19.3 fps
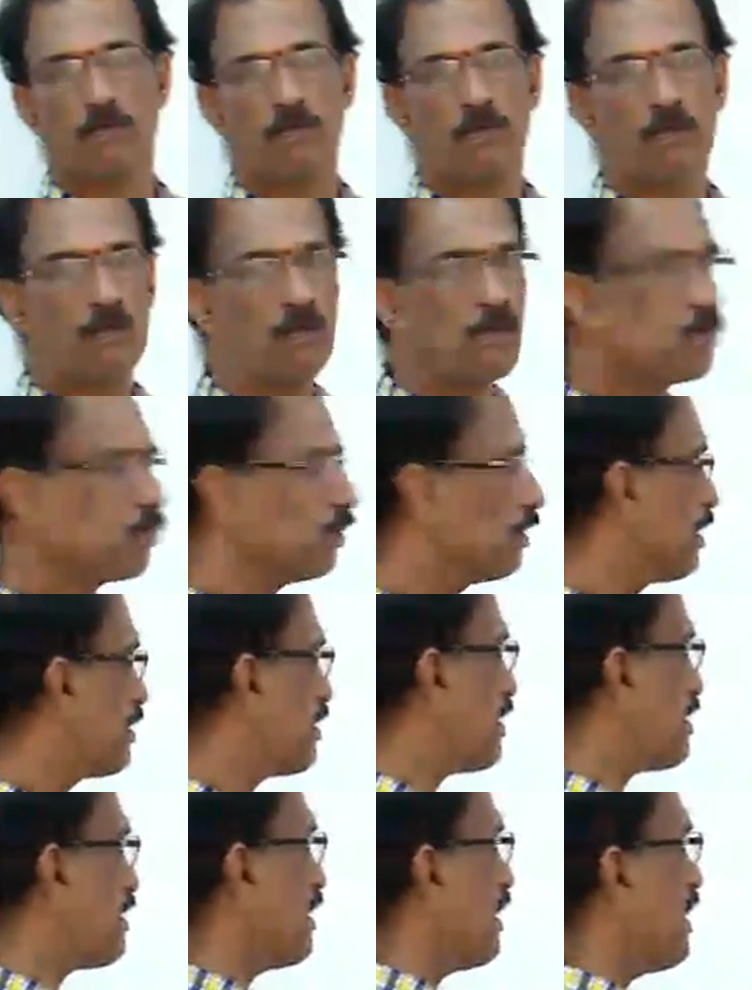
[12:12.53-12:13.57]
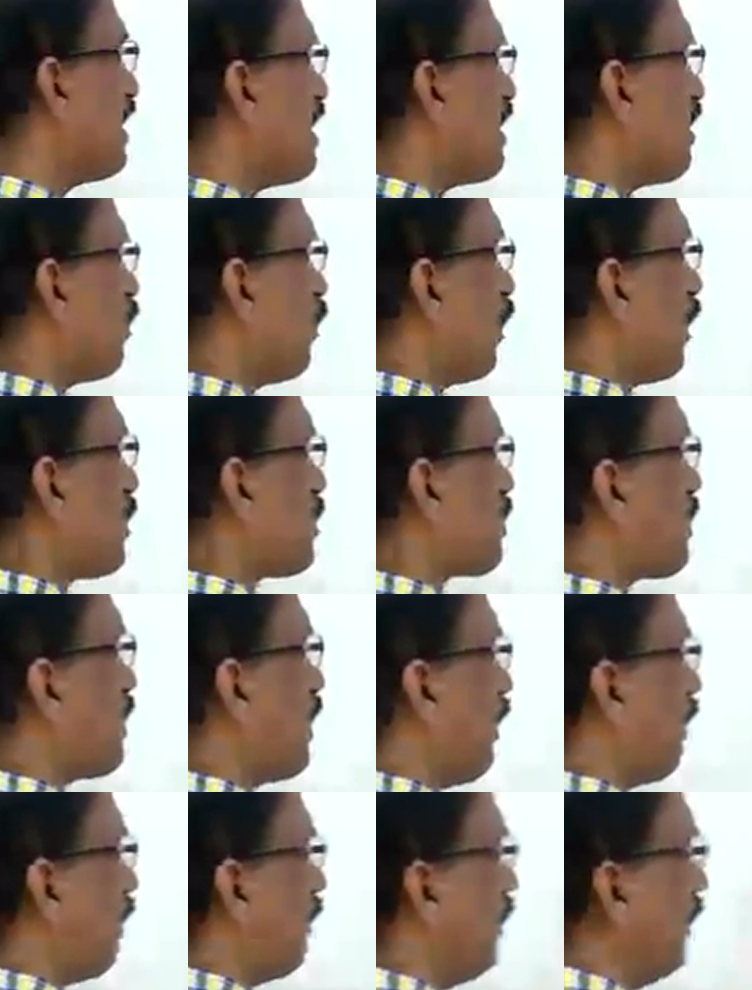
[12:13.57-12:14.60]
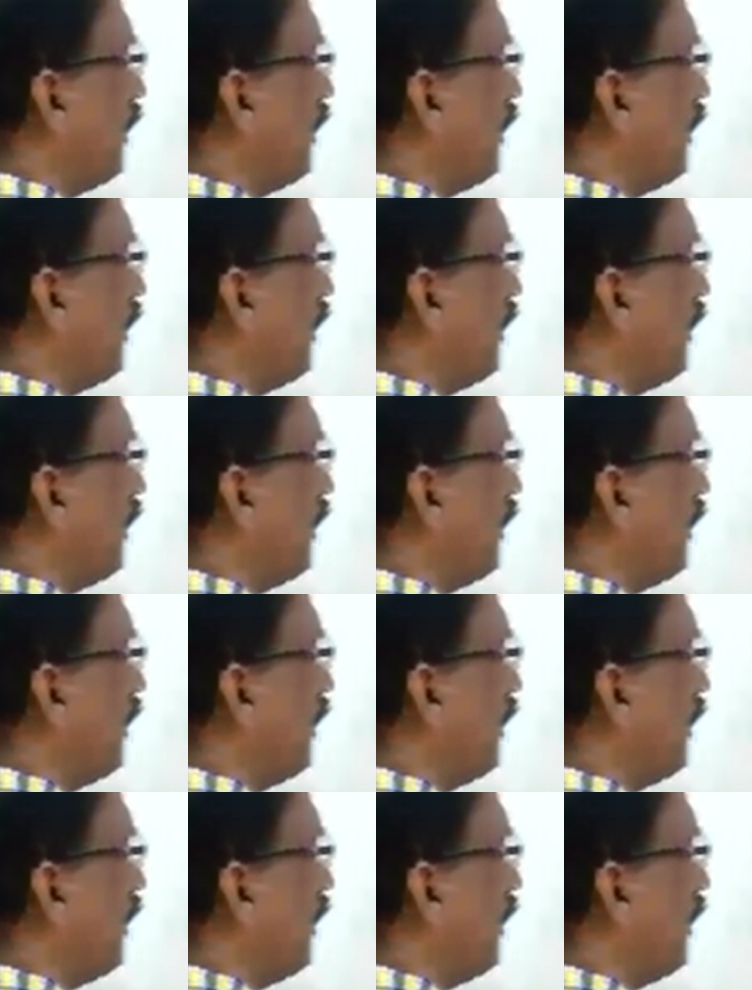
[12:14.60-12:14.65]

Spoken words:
So this is the equation of a